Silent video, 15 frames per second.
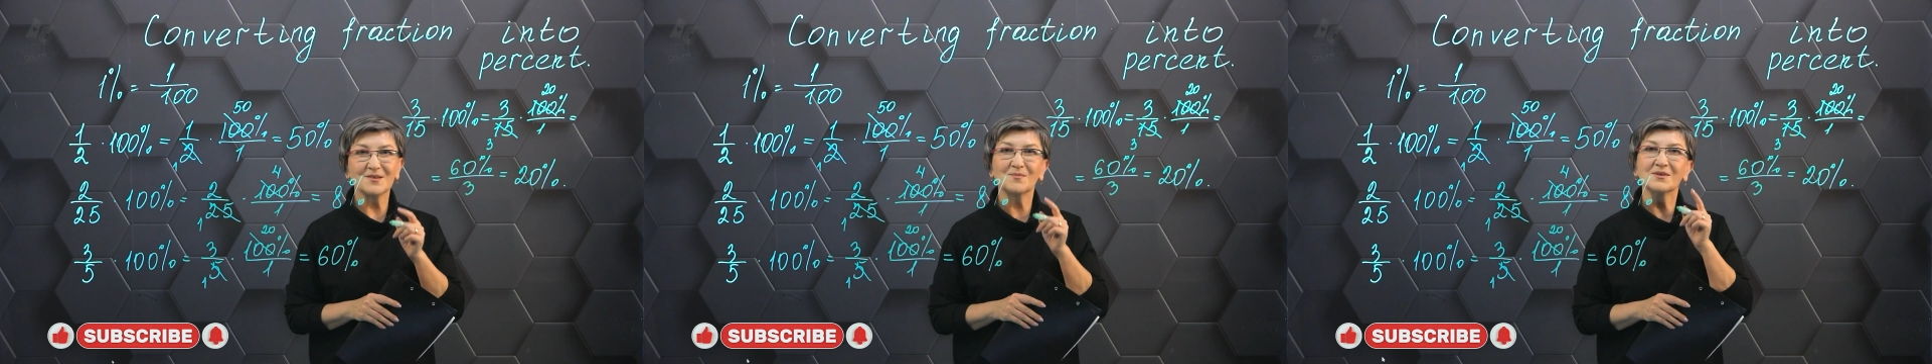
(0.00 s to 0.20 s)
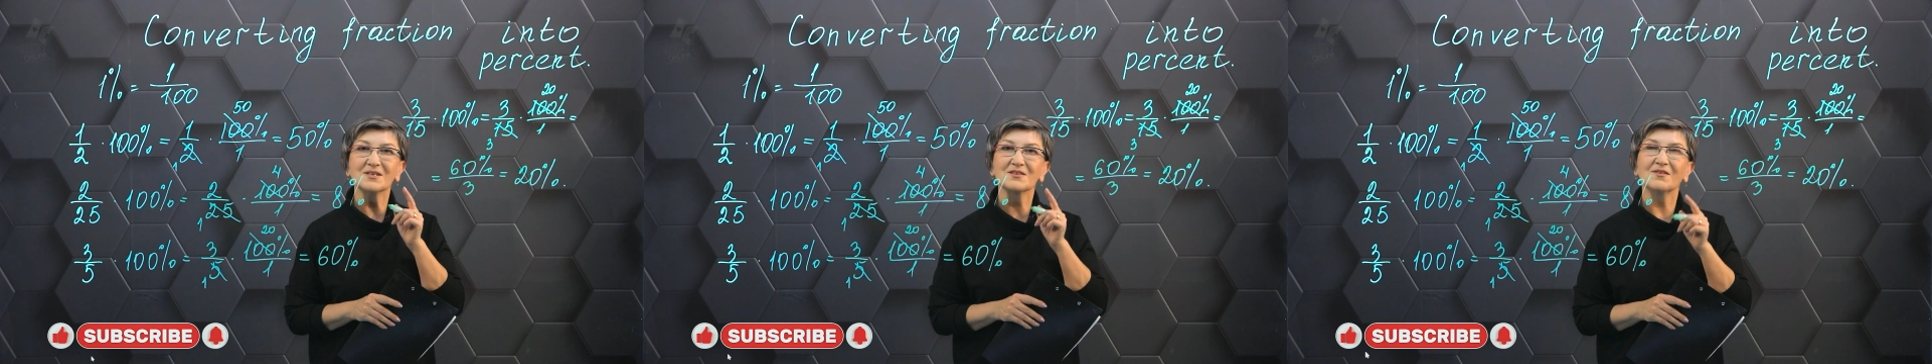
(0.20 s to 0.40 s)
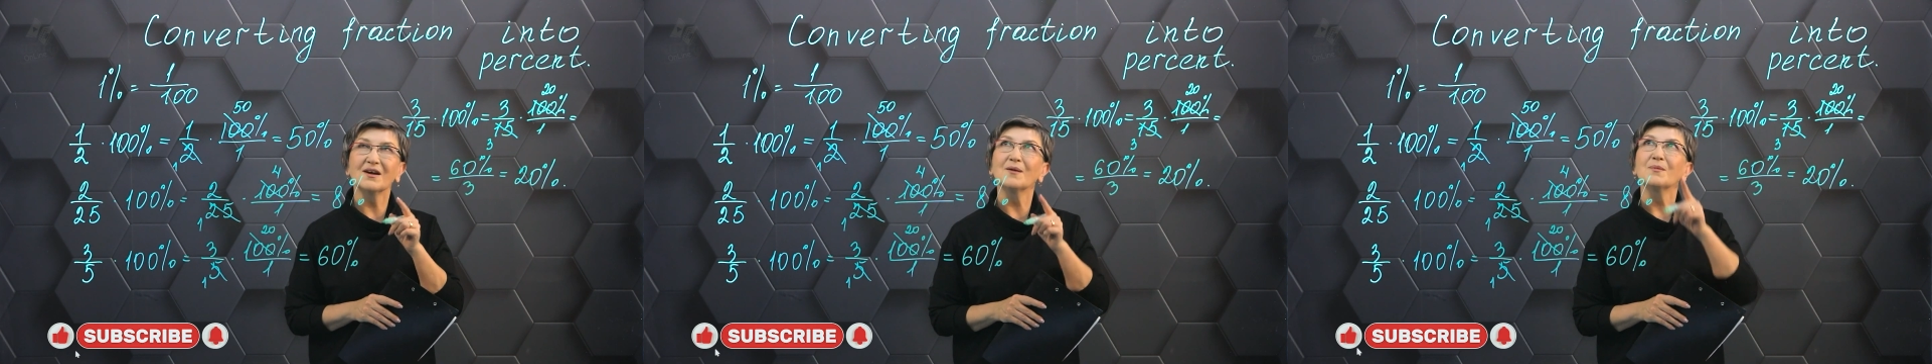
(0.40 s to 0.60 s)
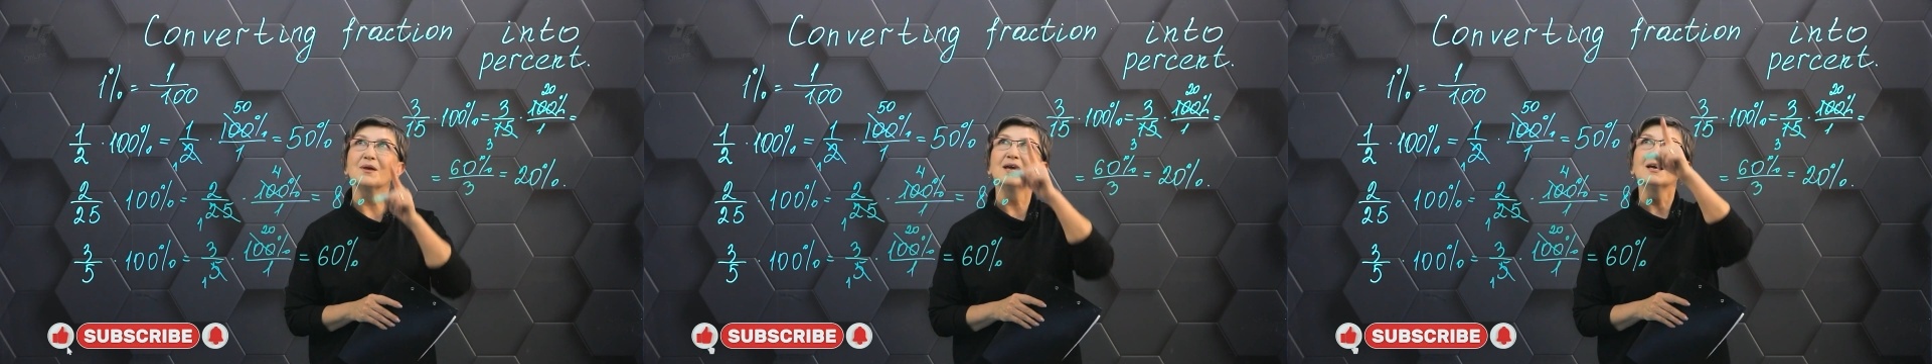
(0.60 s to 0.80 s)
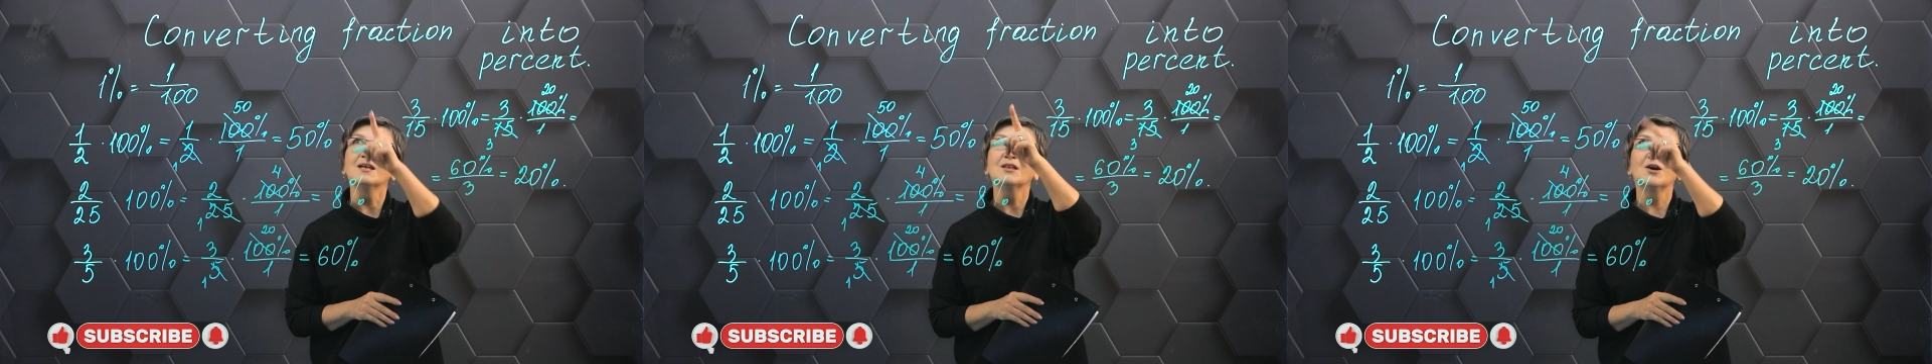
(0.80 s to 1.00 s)
learn how
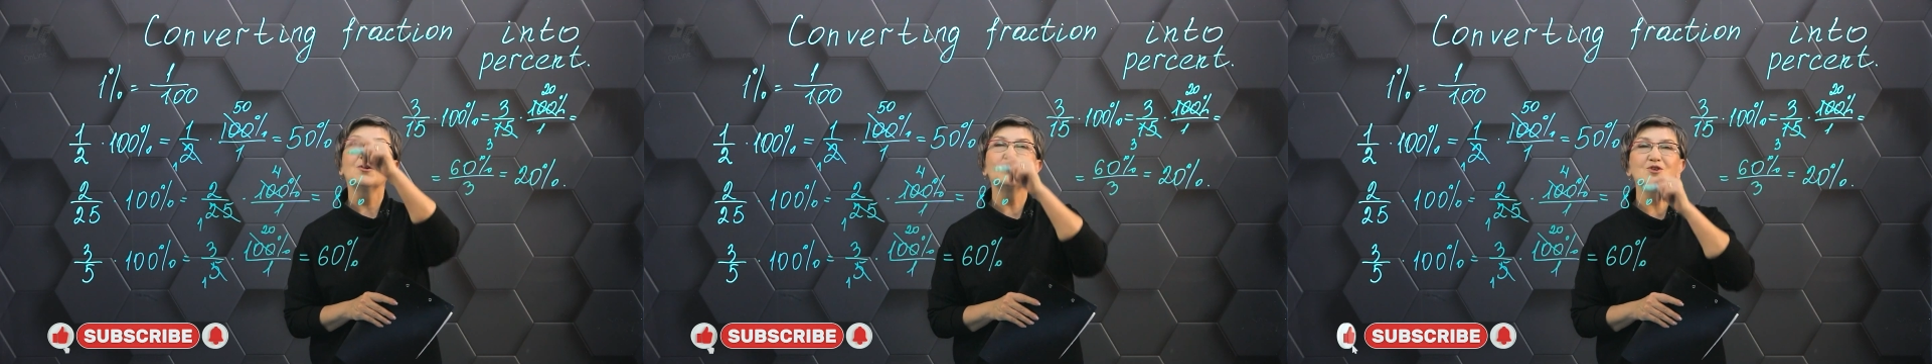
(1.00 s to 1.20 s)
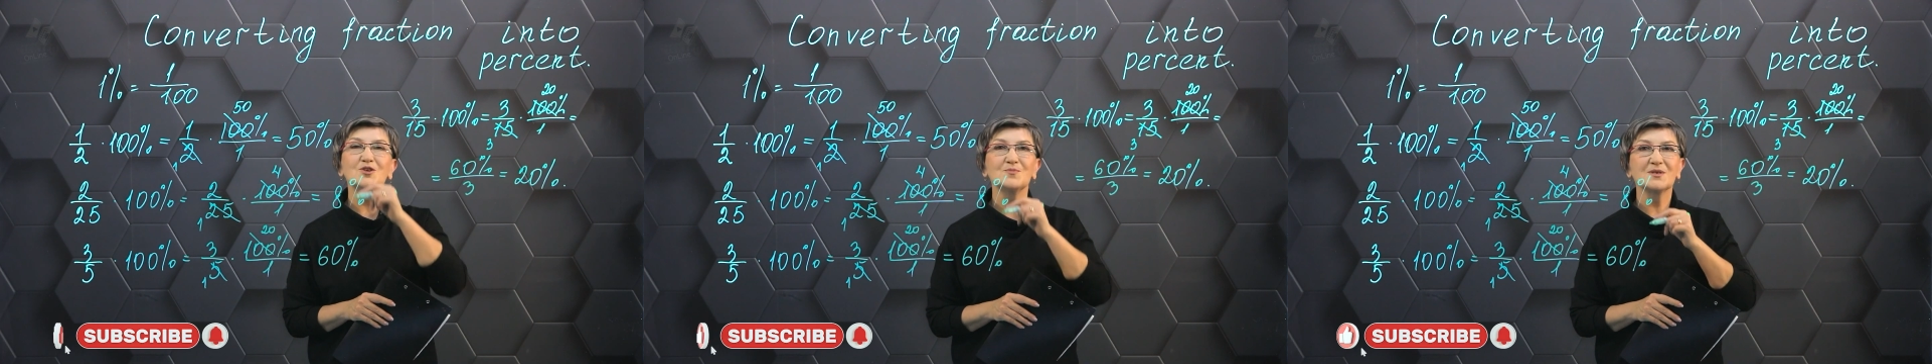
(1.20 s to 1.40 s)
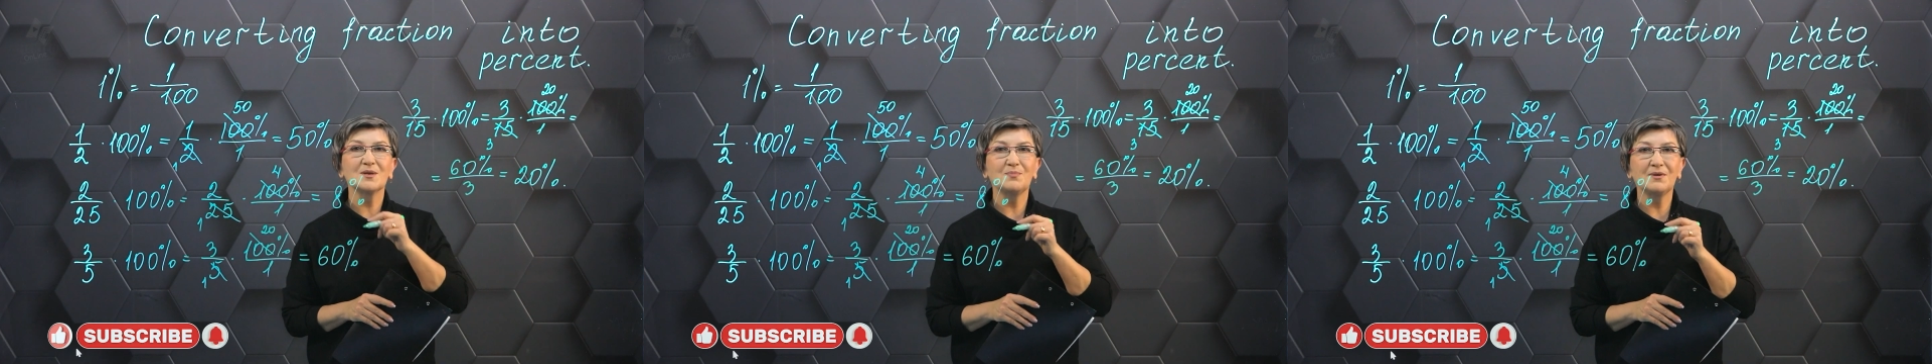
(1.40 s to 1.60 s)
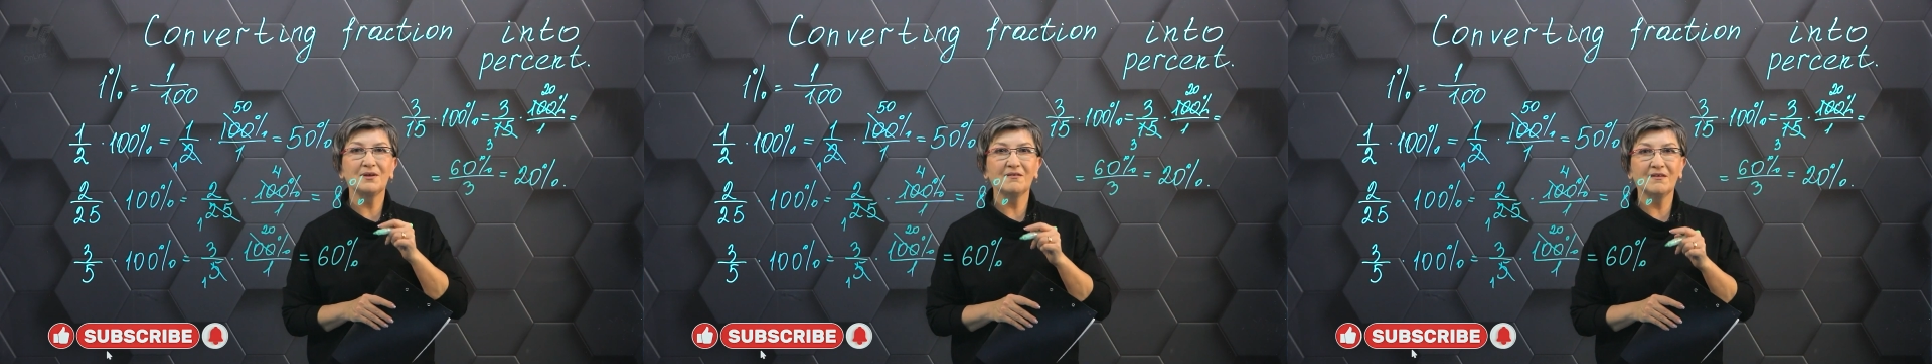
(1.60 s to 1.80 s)
to convert